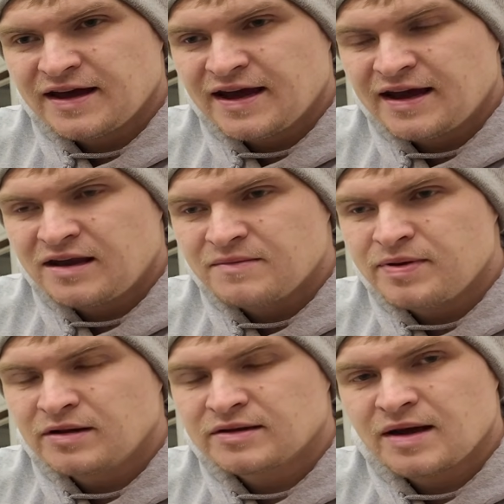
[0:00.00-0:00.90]
I had to
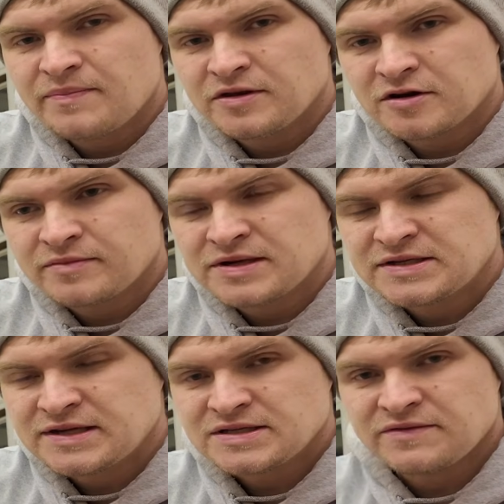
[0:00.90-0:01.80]
build it up a little bit
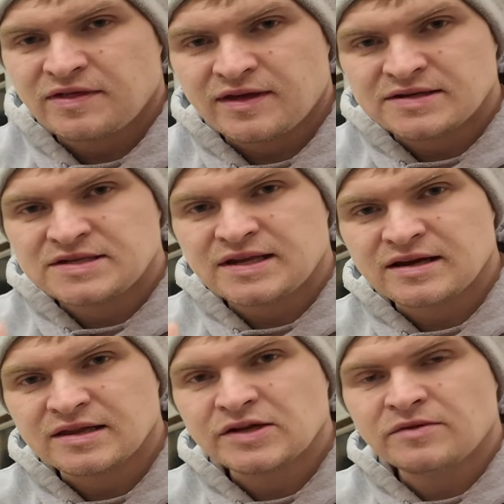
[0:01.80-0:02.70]
since everything's sitting
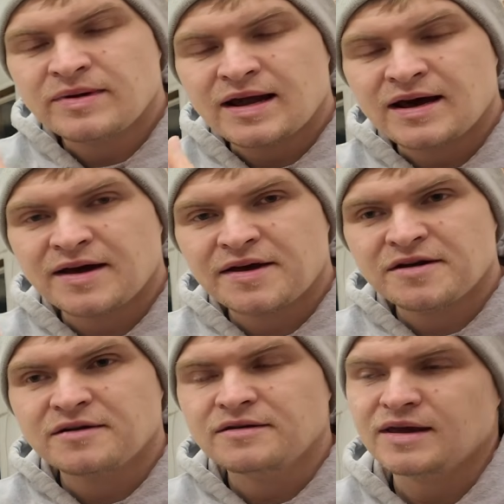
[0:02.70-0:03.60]
a little bit higher.